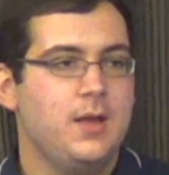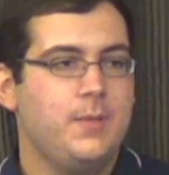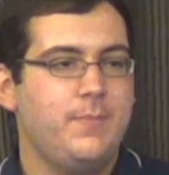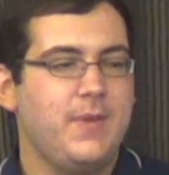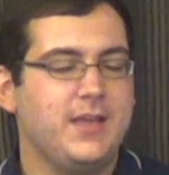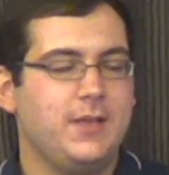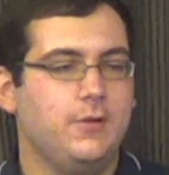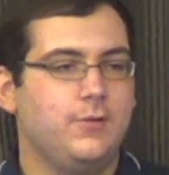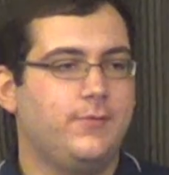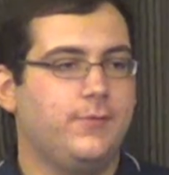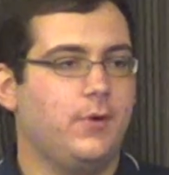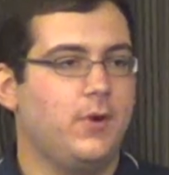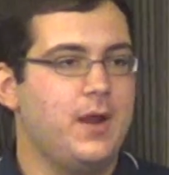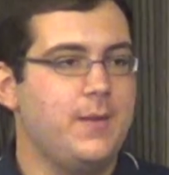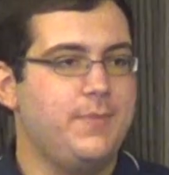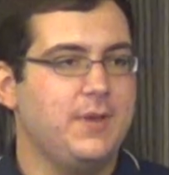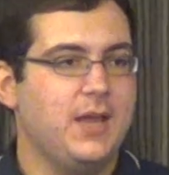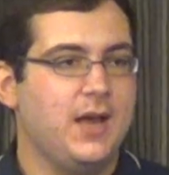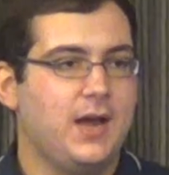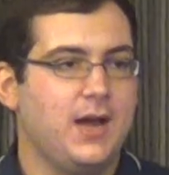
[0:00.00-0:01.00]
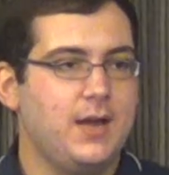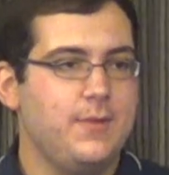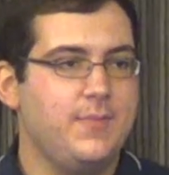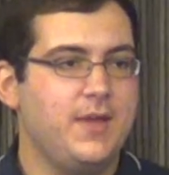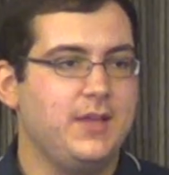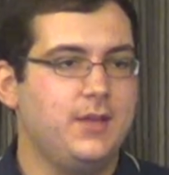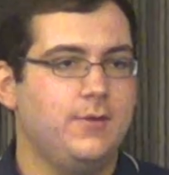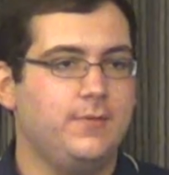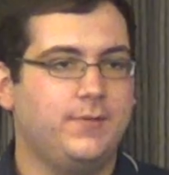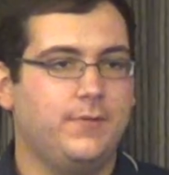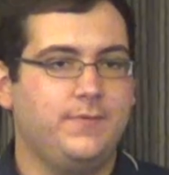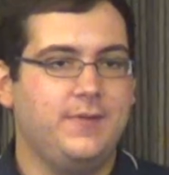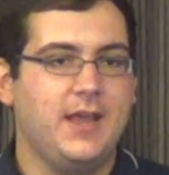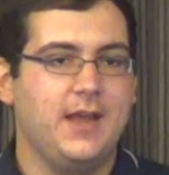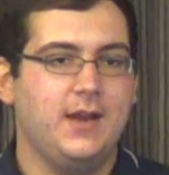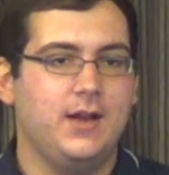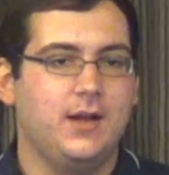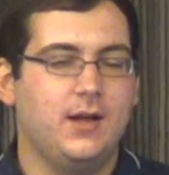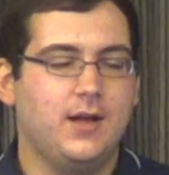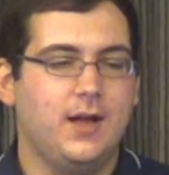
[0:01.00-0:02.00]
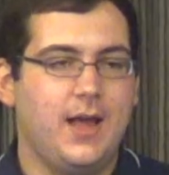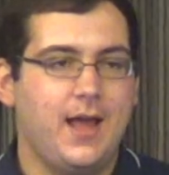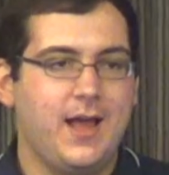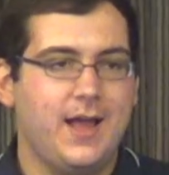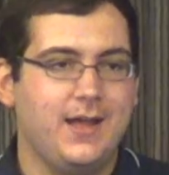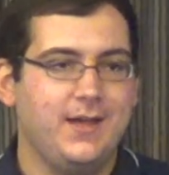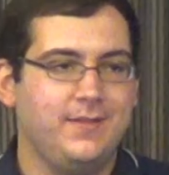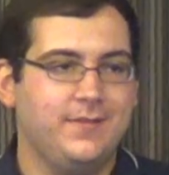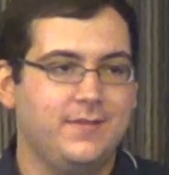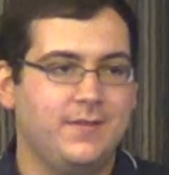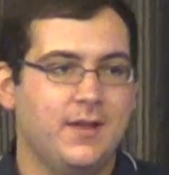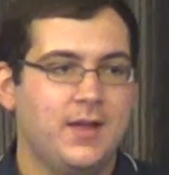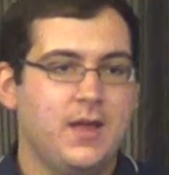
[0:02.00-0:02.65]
make use of our API, make use of data, and